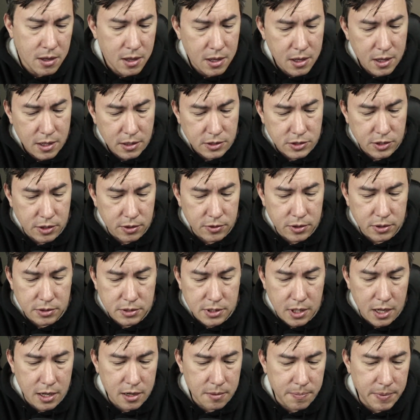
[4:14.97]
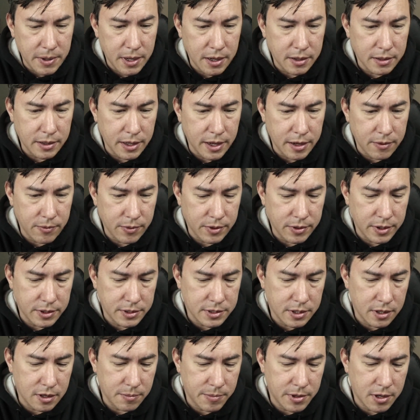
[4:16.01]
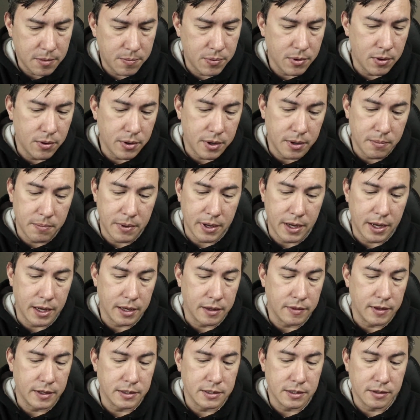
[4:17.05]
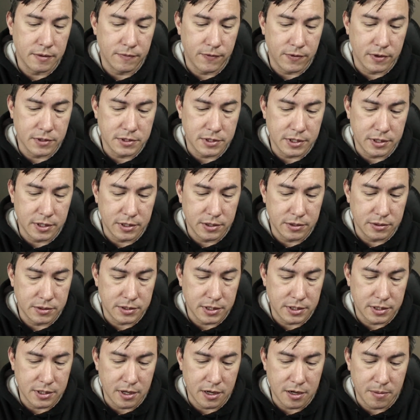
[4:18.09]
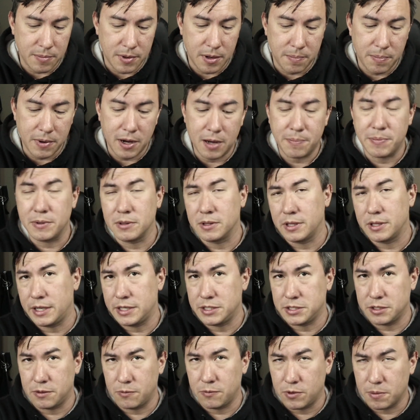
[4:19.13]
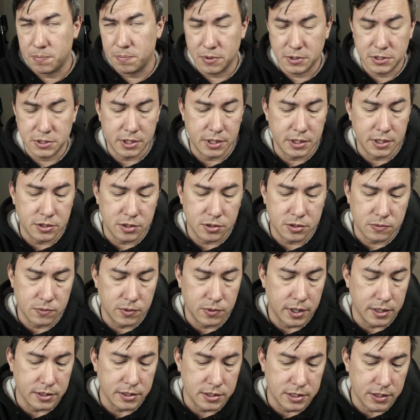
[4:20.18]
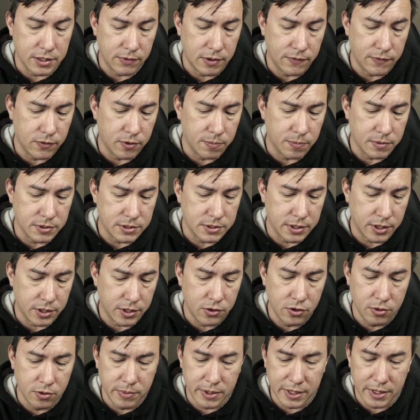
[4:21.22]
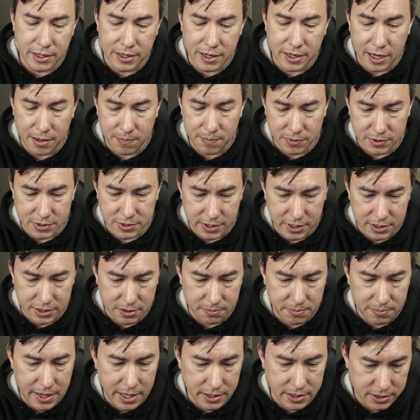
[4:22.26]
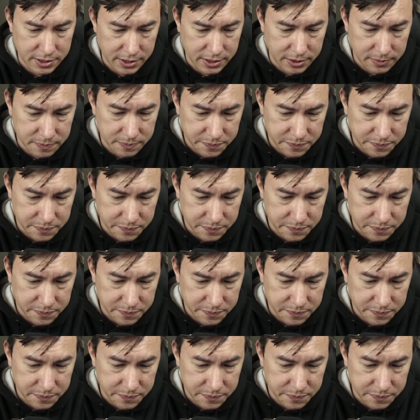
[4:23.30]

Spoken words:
So they'll talk about, like when they talk about Broken Bank, first thing they do is they talk about population, what percentage is what, 74% human, 9% tabaxi,